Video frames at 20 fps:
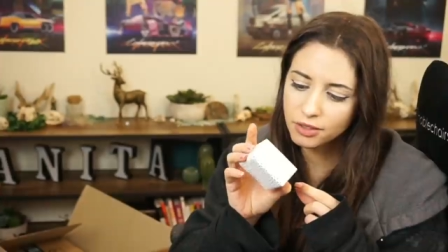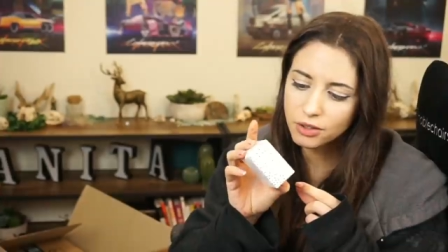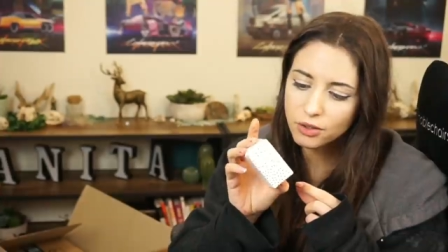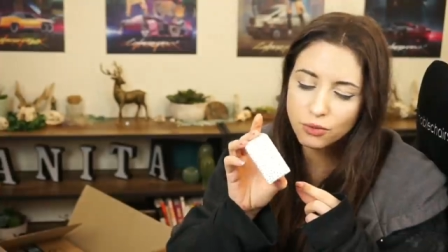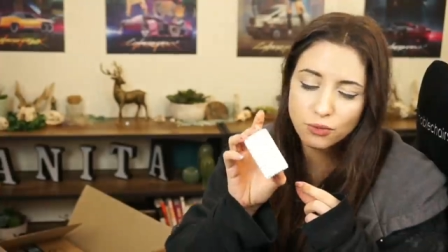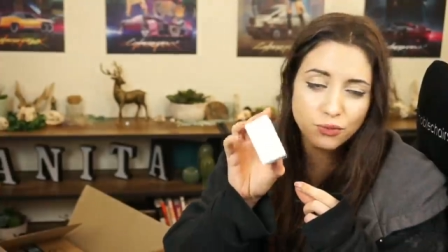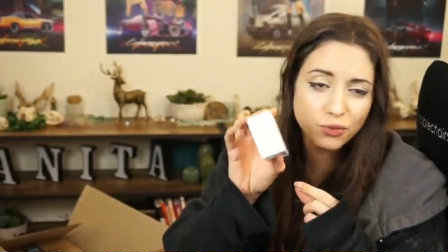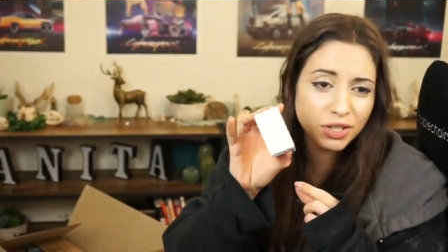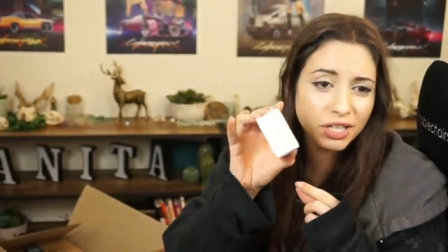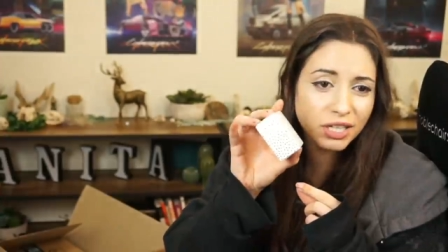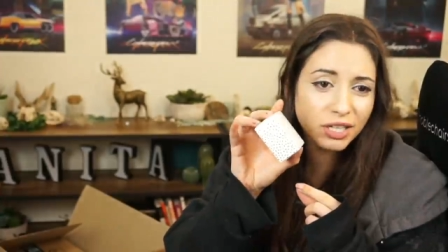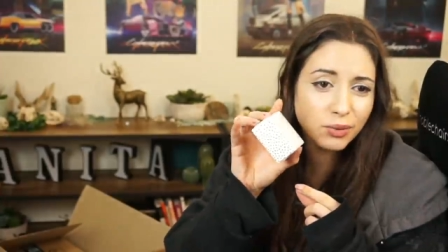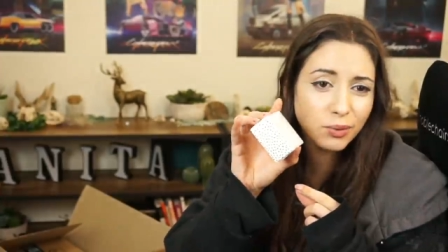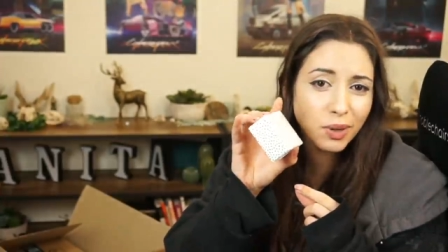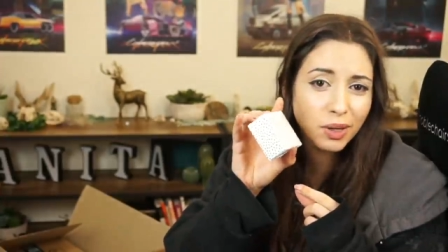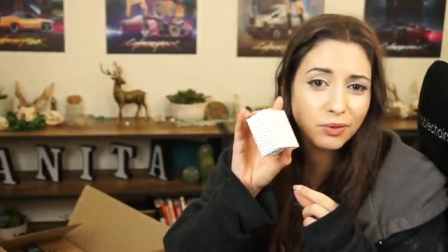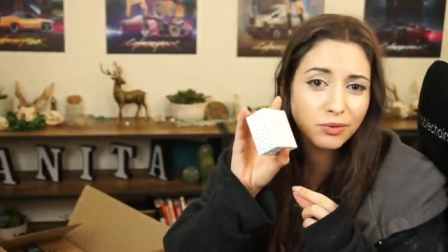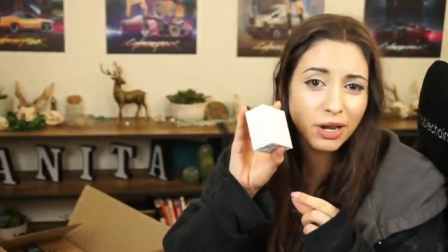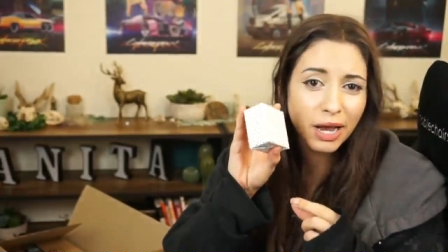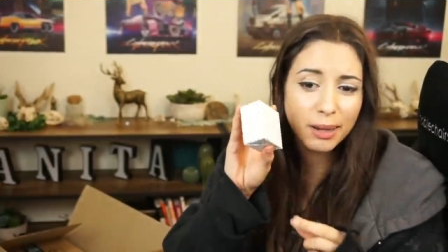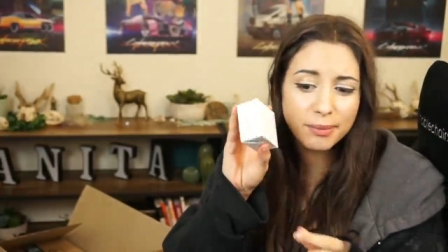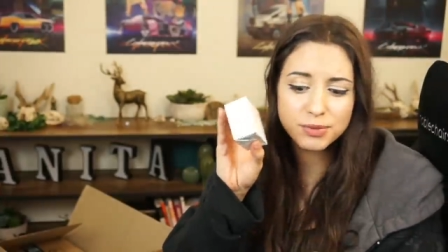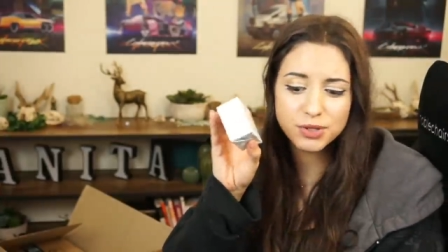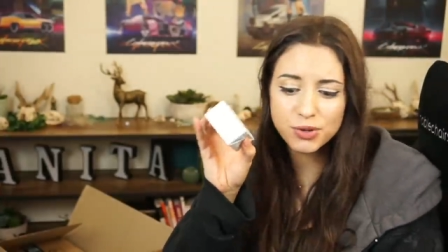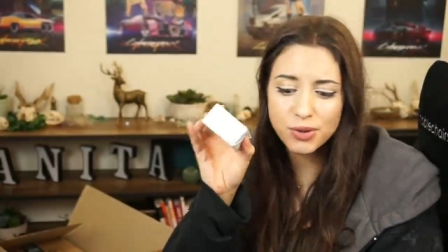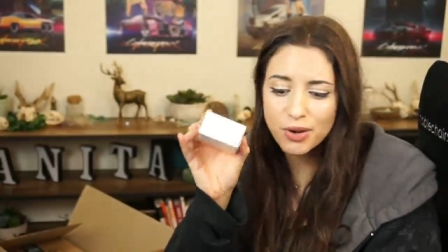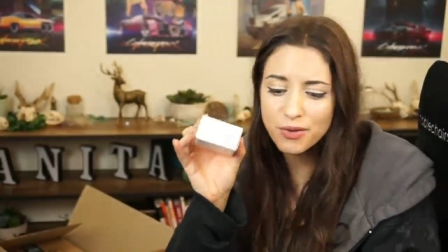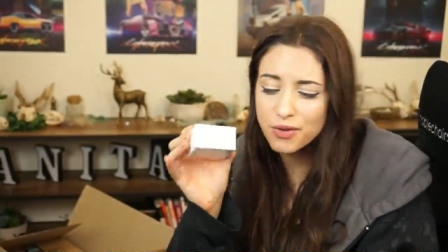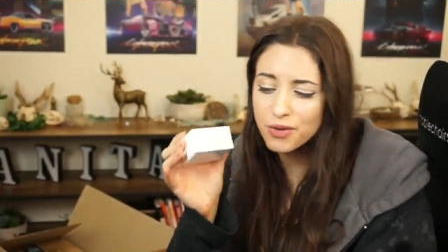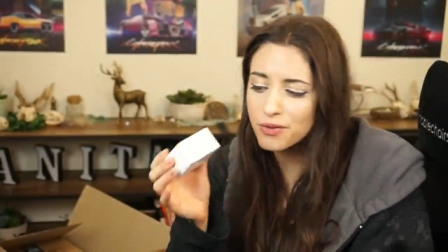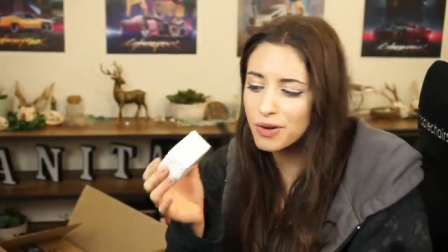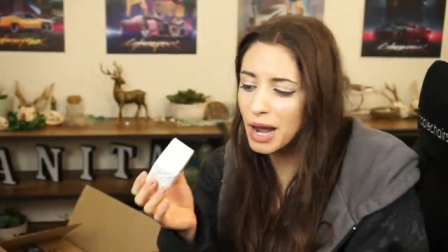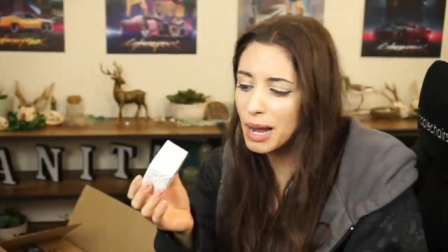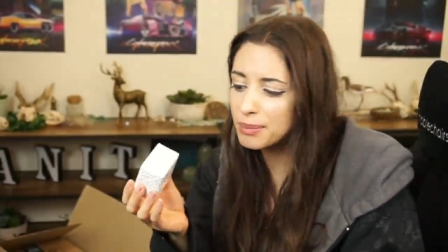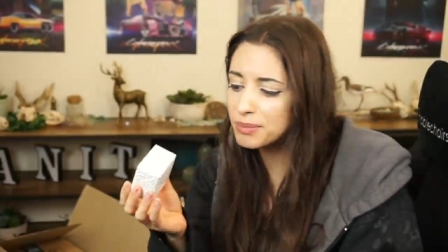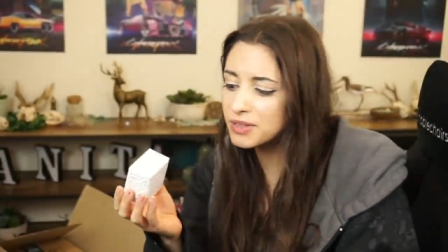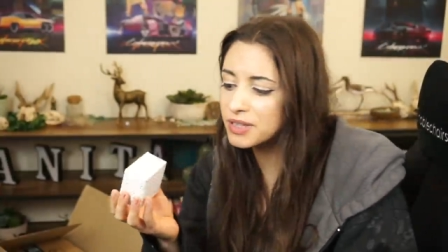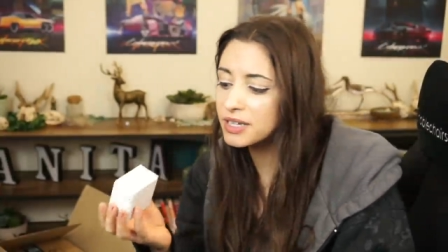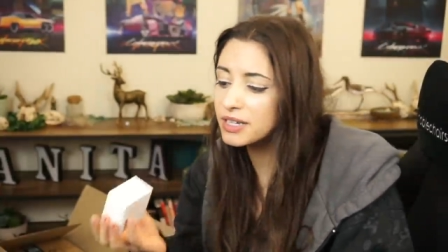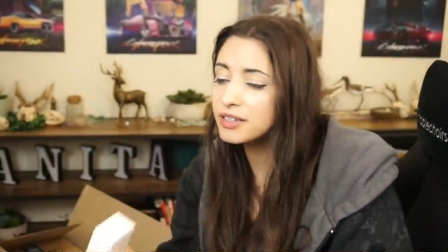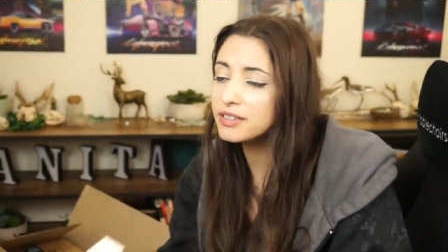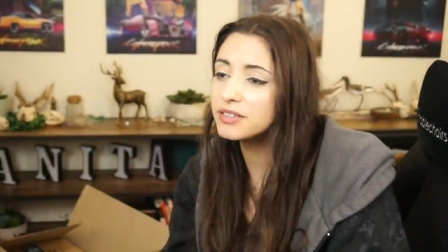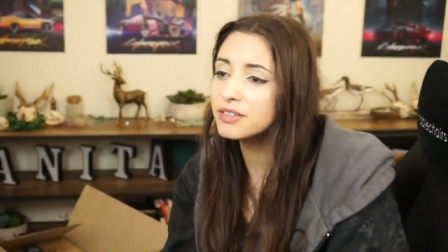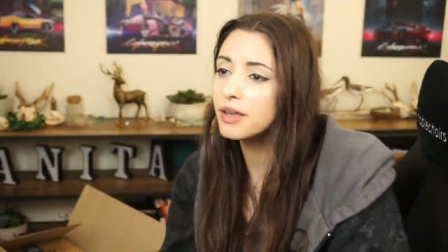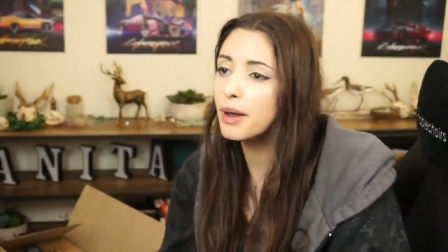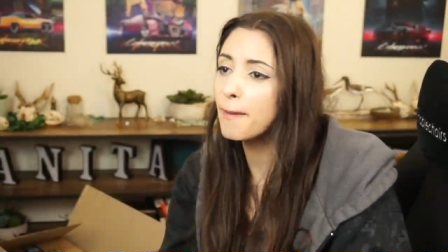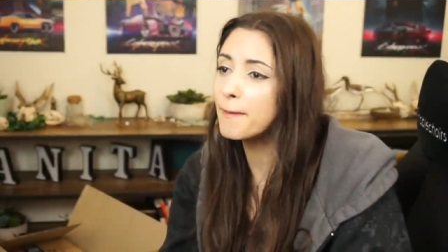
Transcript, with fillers: is really well wrapped. Whoever wrapped this,